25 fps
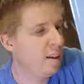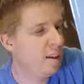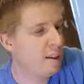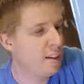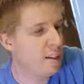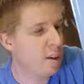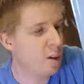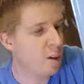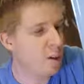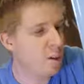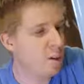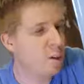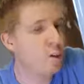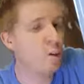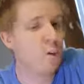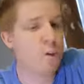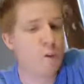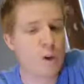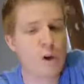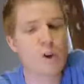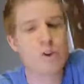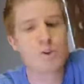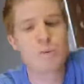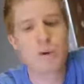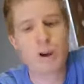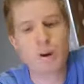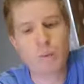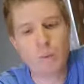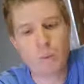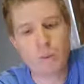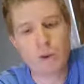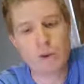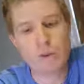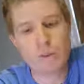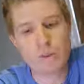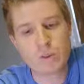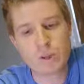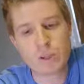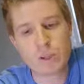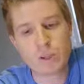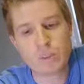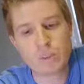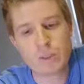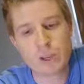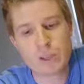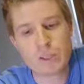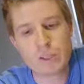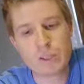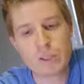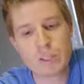So Google knows about 1 trillion
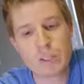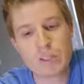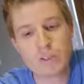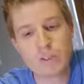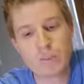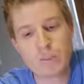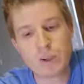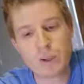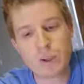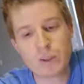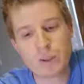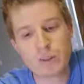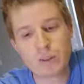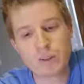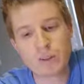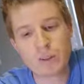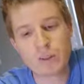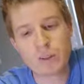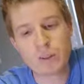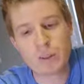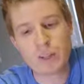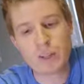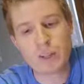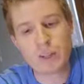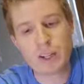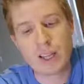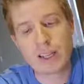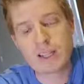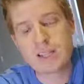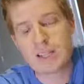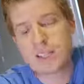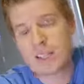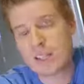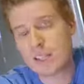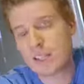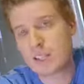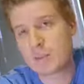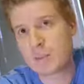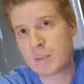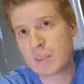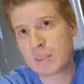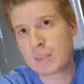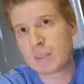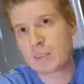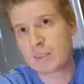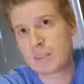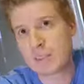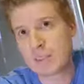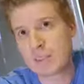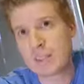pages, but latest
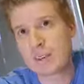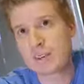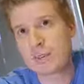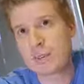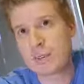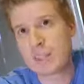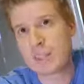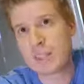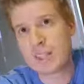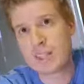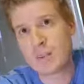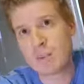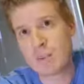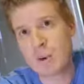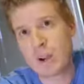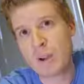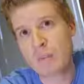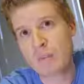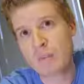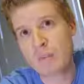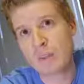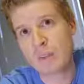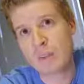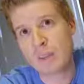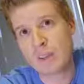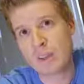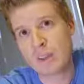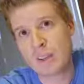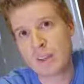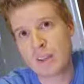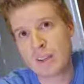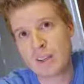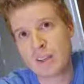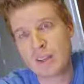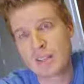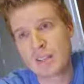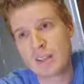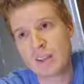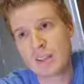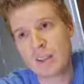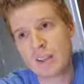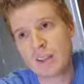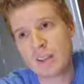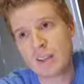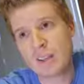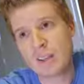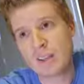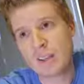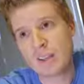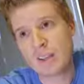estimates of the deep web are that it's
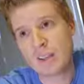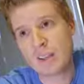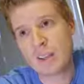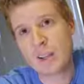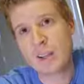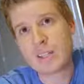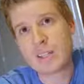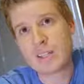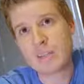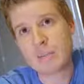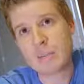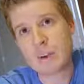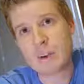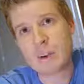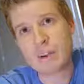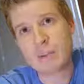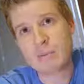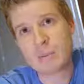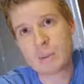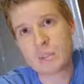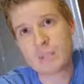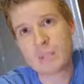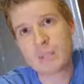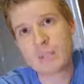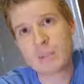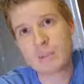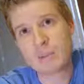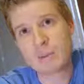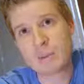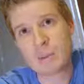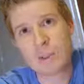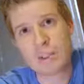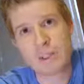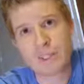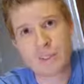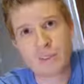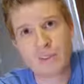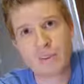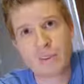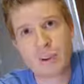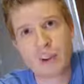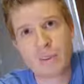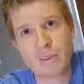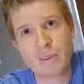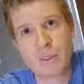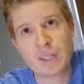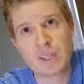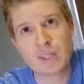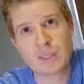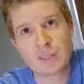95%, whereas the
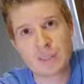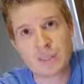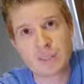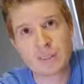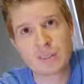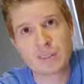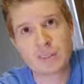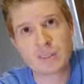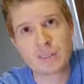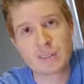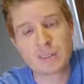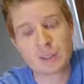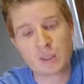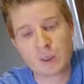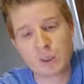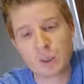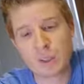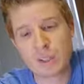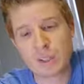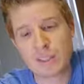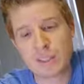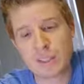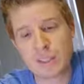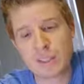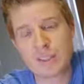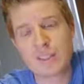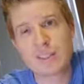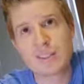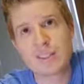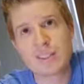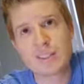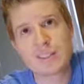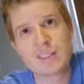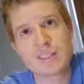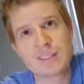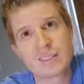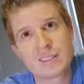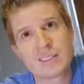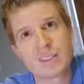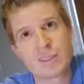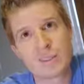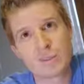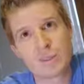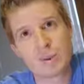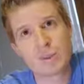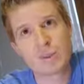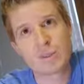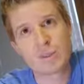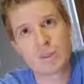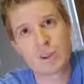5% that Google has seen is
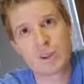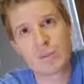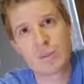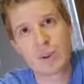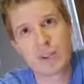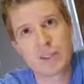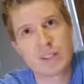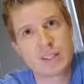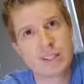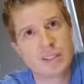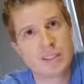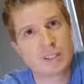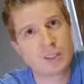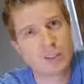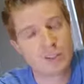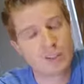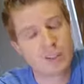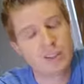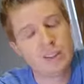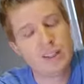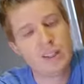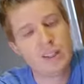those 1 trillion pages. So